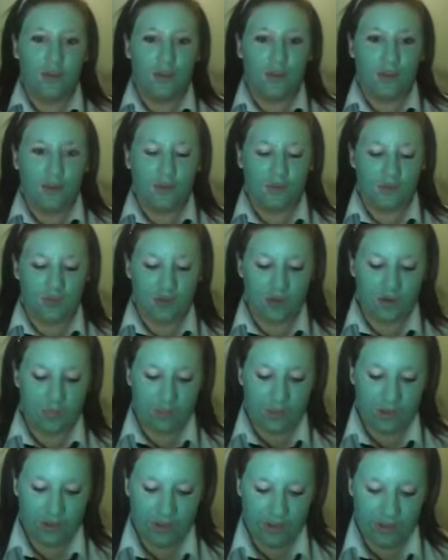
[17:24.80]
I'm just going to
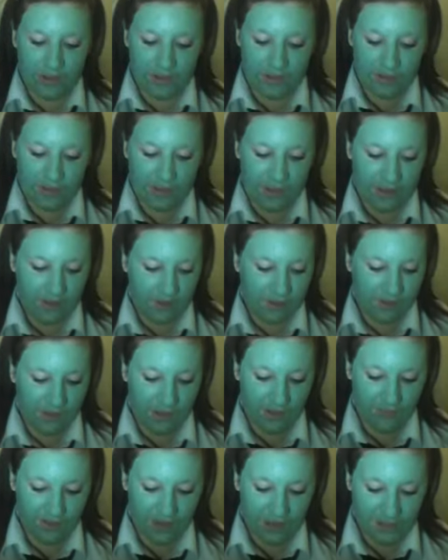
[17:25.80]
put that there because I
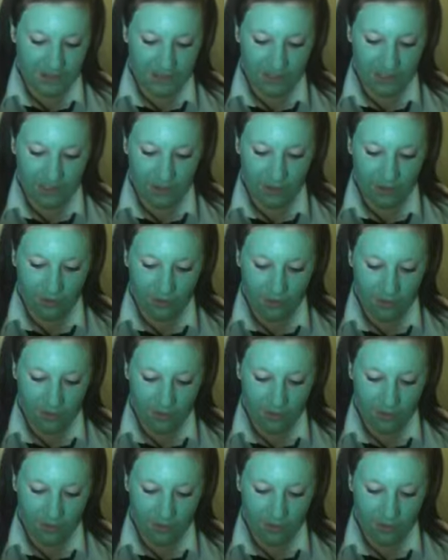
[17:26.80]
haven't actually got